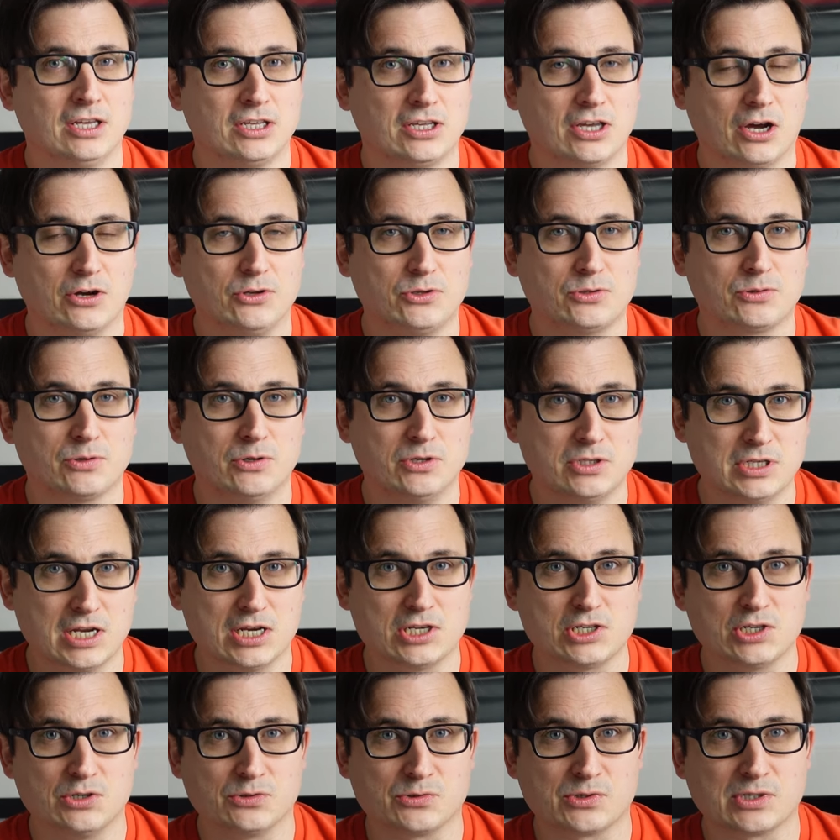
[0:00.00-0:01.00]
go through
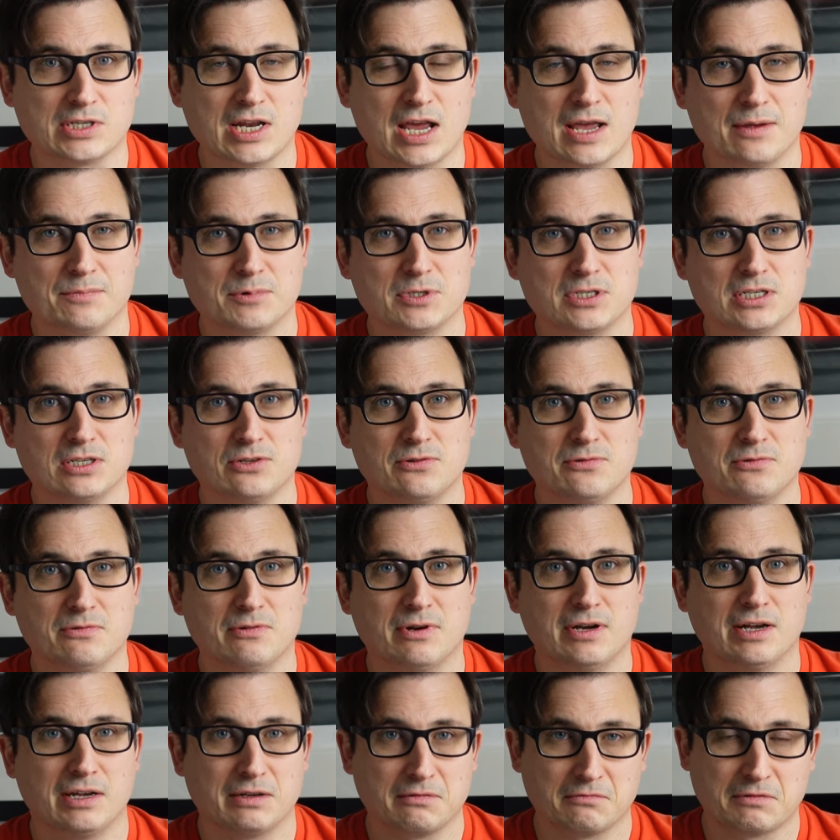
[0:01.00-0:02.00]
additional steps to
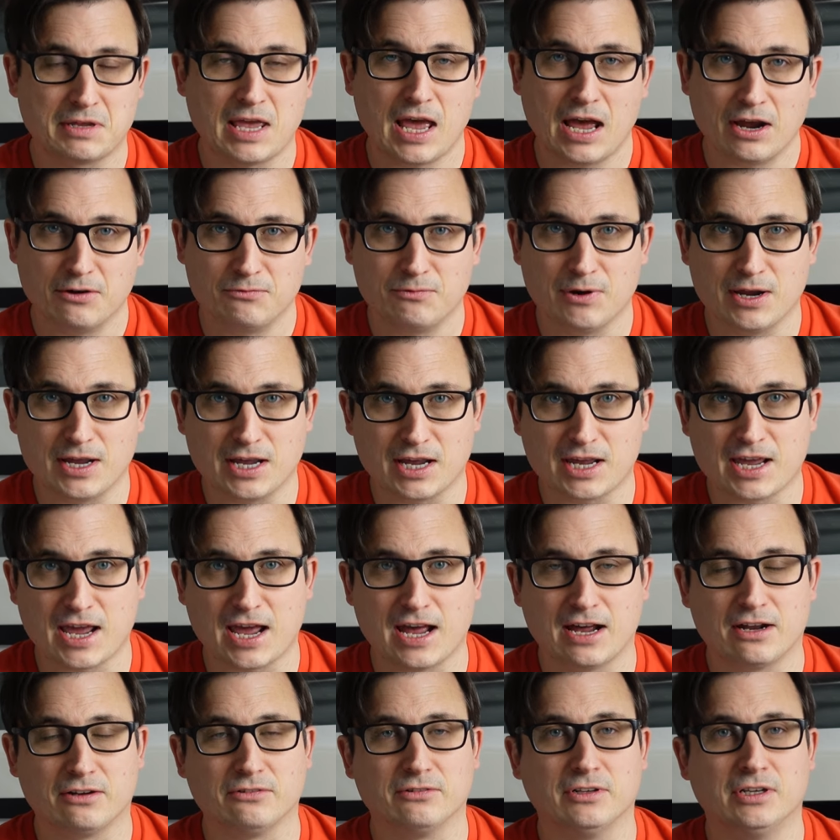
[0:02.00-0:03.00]
get a Ring
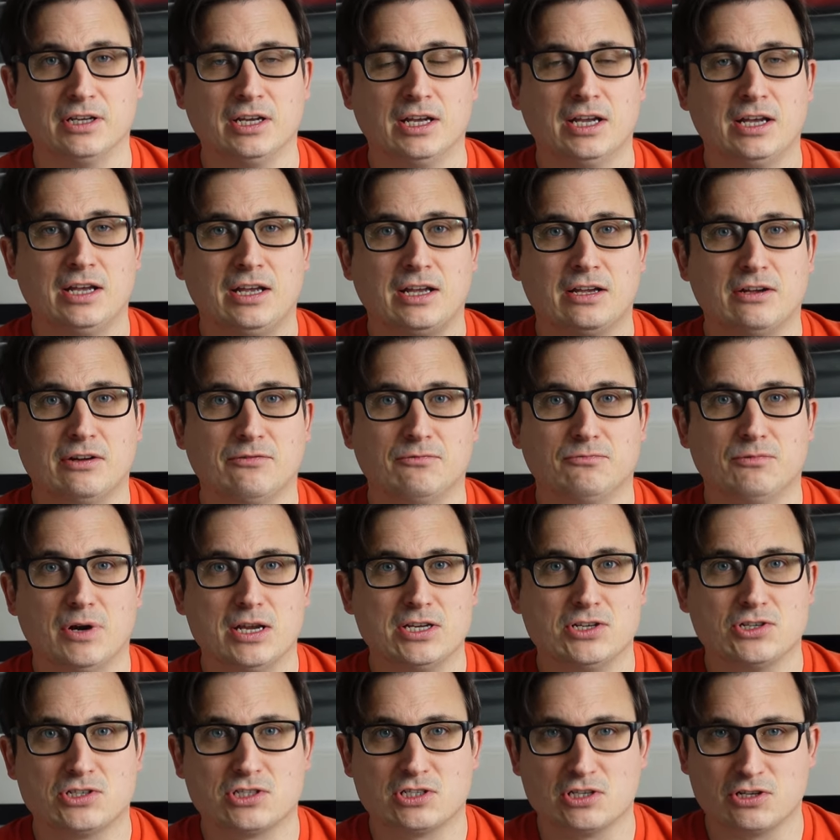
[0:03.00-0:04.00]
account,
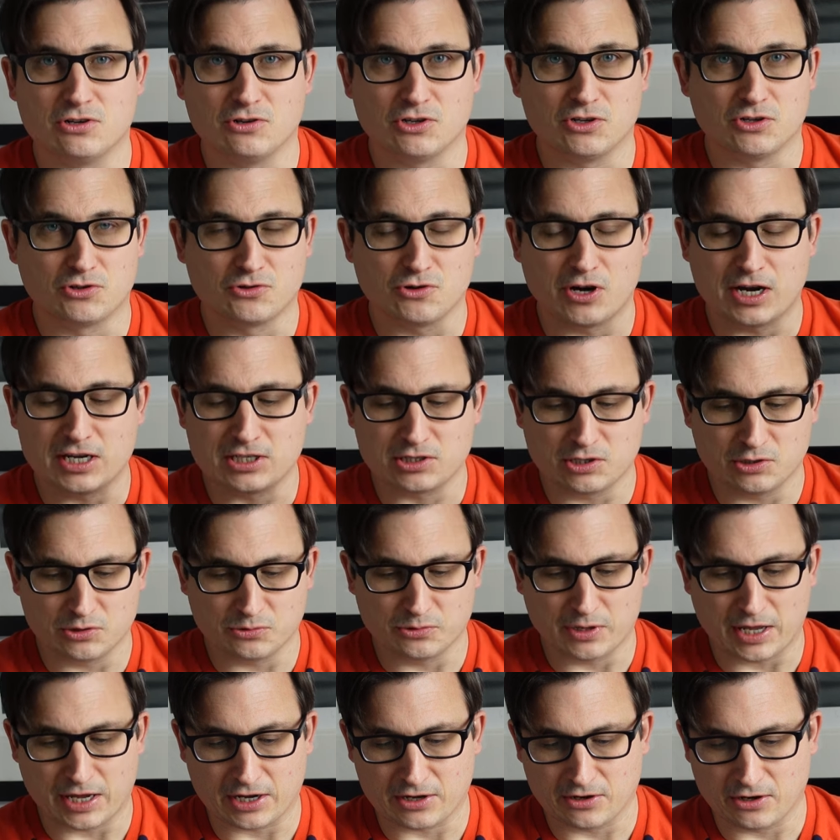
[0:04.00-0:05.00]
register your address and
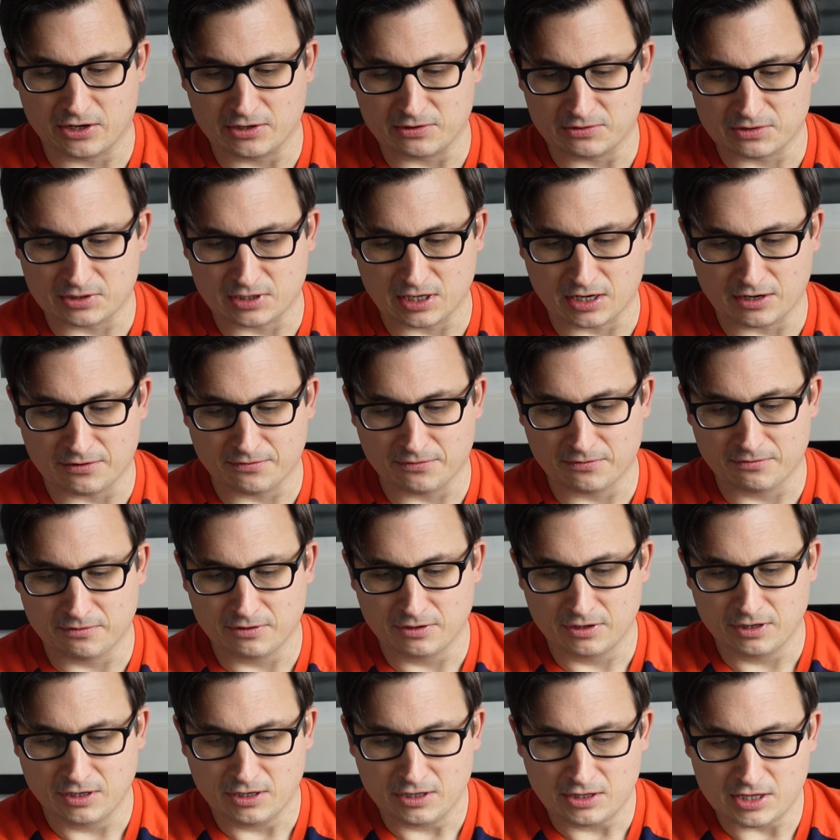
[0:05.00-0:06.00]
all that kind of stuff.
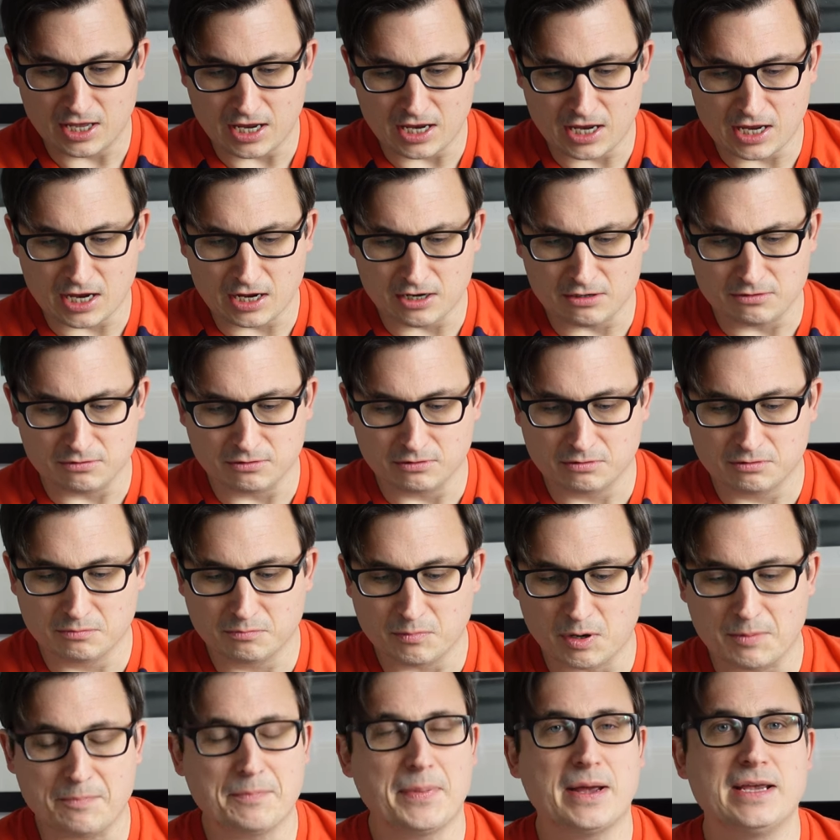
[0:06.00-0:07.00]
There you go,
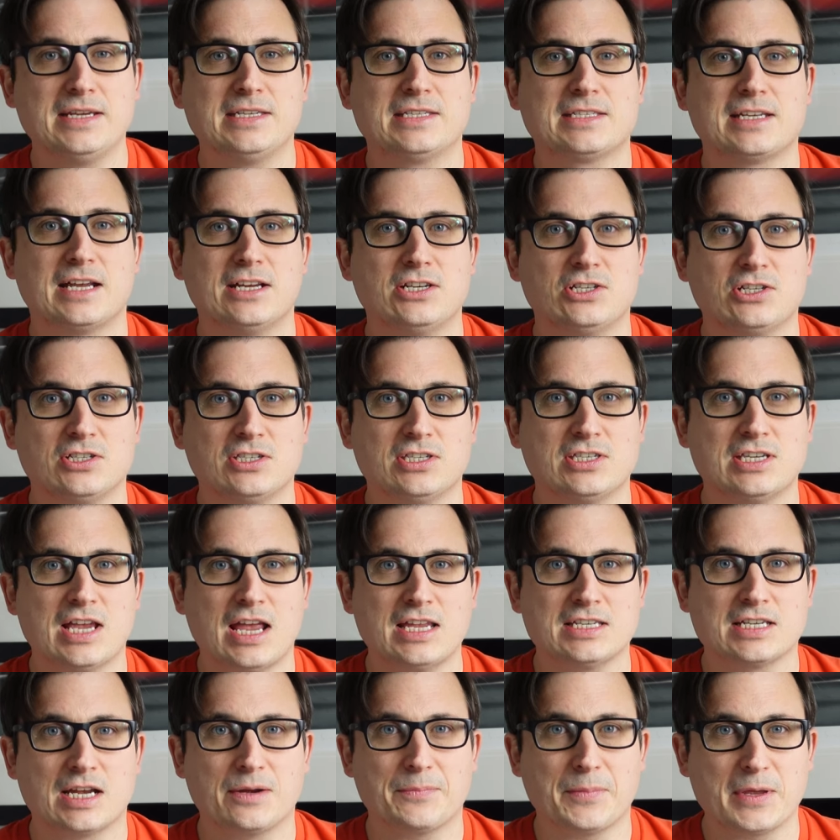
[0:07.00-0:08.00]
my base station
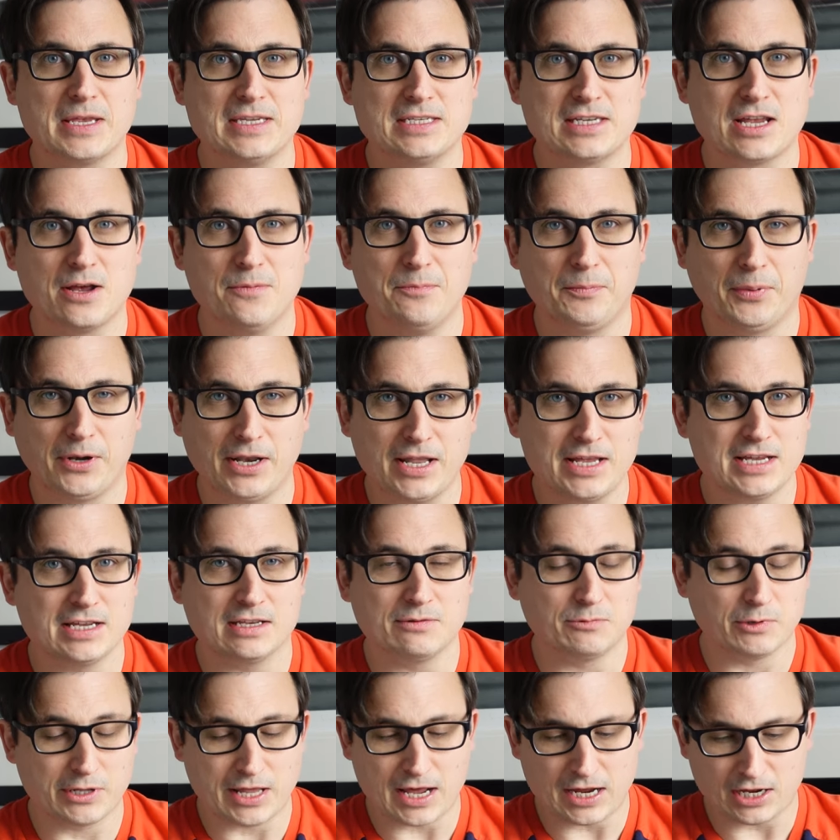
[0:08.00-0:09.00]
setup is
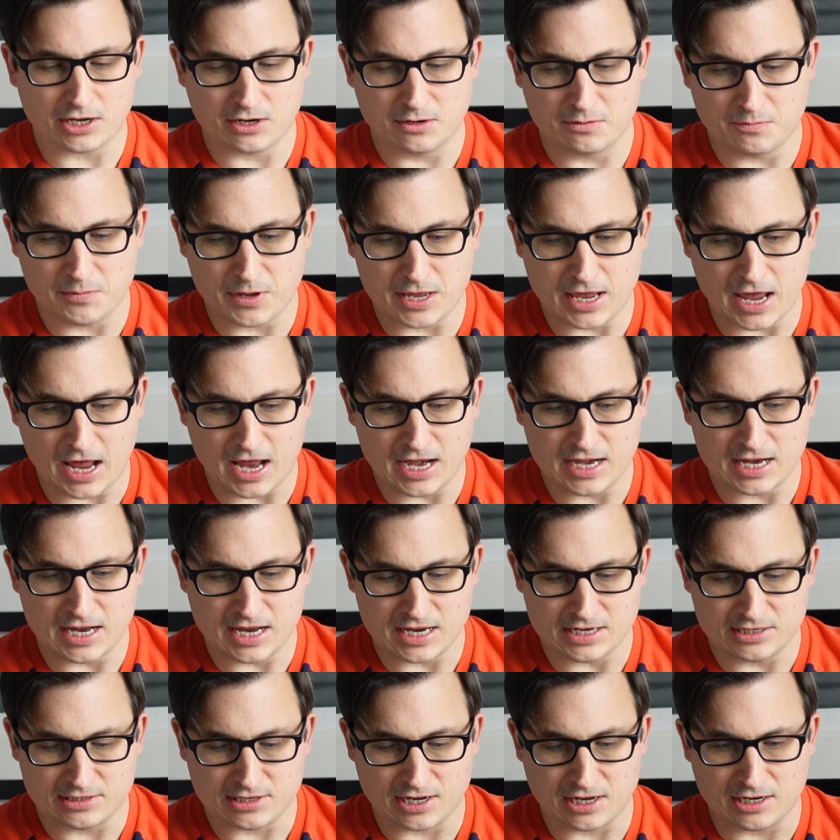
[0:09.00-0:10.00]
complete. Well, that couldn't be any
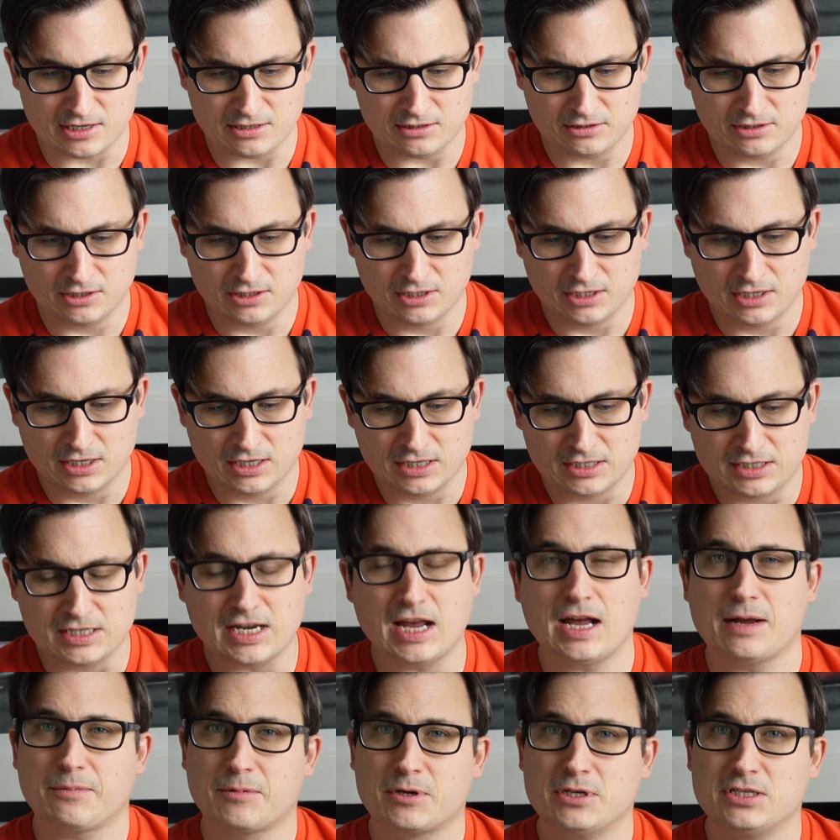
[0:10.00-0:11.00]
easier.
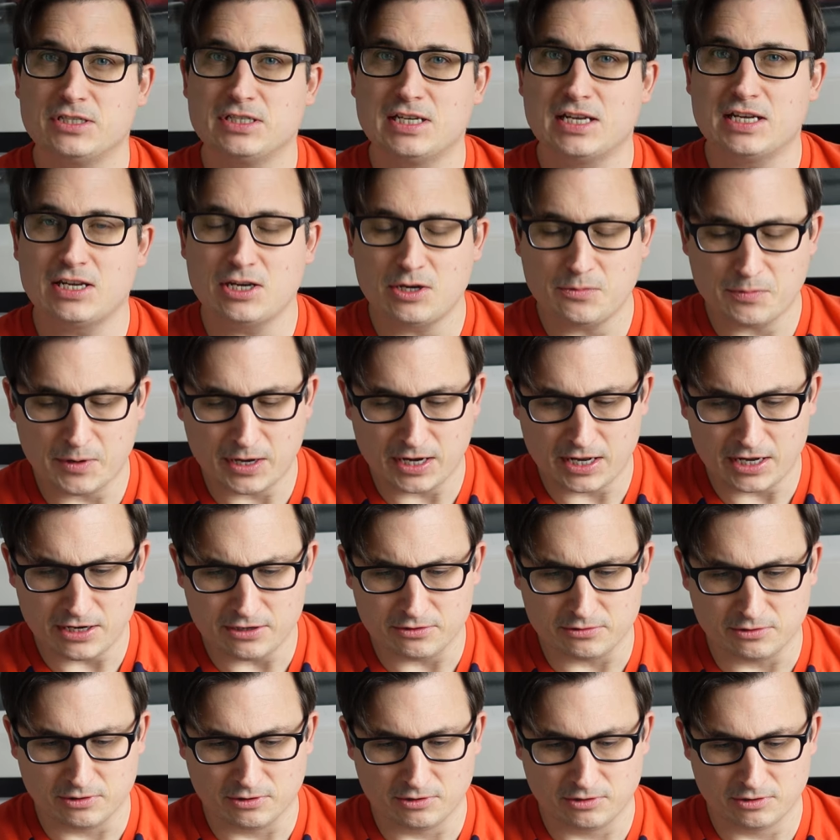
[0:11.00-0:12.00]
Tap continue
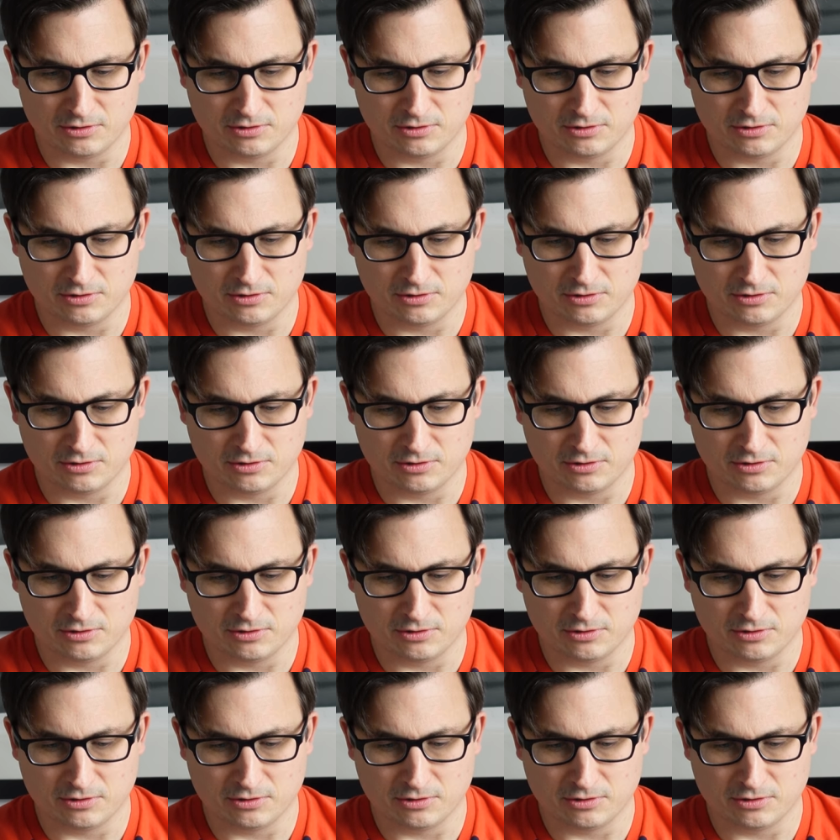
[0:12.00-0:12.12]
below.